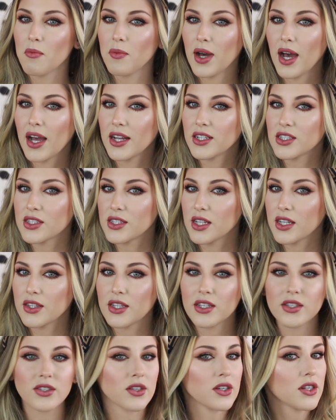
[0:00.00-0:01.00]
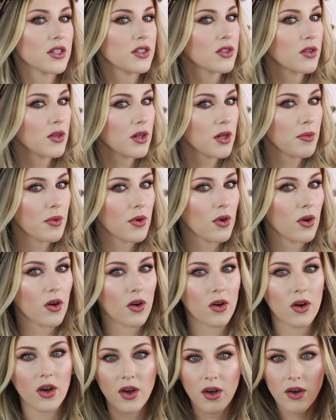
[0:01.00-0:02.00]
but I just think these are
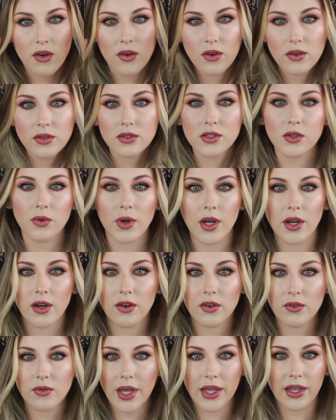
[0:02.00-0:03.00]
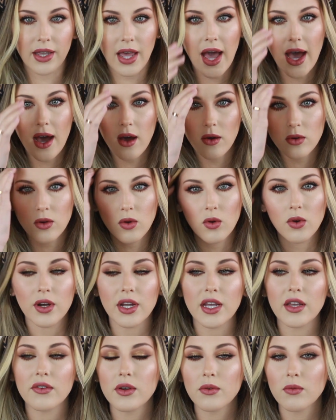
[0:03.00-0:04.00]
adorable to wear like out
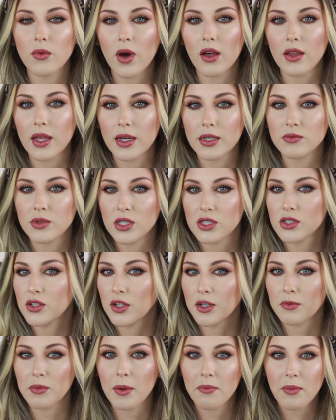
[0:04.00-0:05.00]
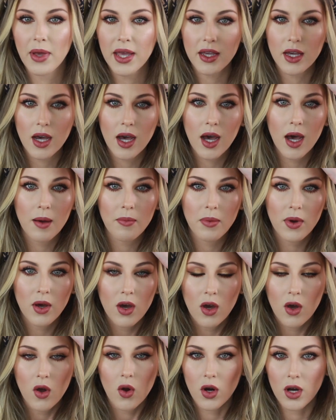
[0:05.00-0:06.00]
or even while I'm just doing my makeup
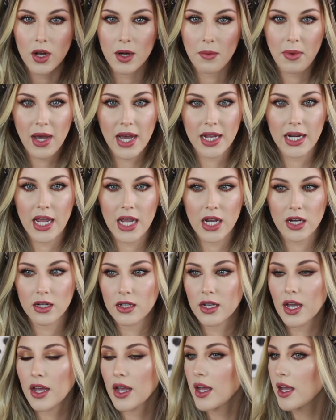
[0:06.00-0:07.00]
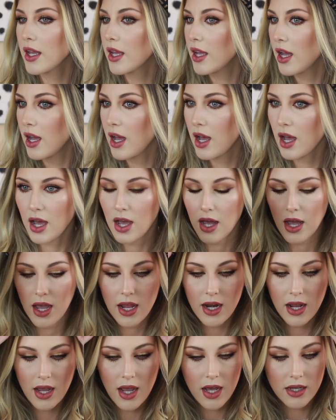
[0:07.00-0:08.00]
or on a bad hair day.
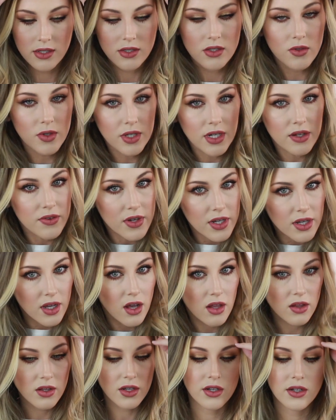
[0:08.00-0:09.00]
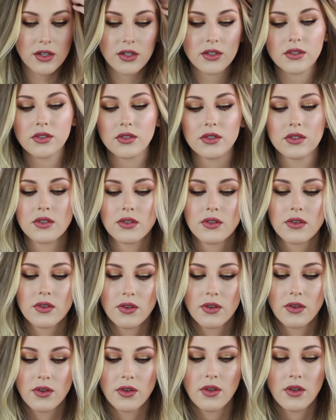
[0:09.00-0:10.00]
And it has three different colors
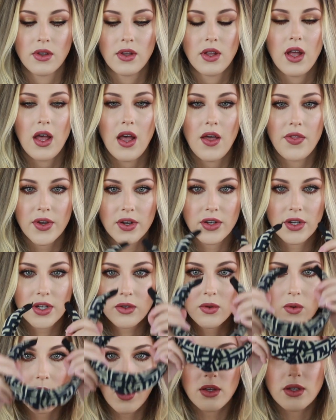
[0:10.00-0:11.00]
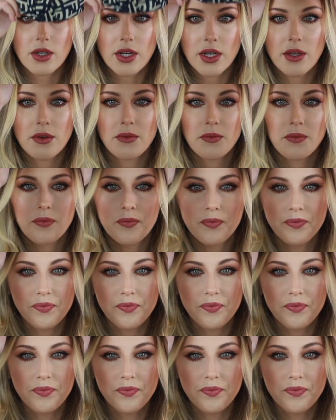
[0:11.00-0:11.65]
and they're good quality.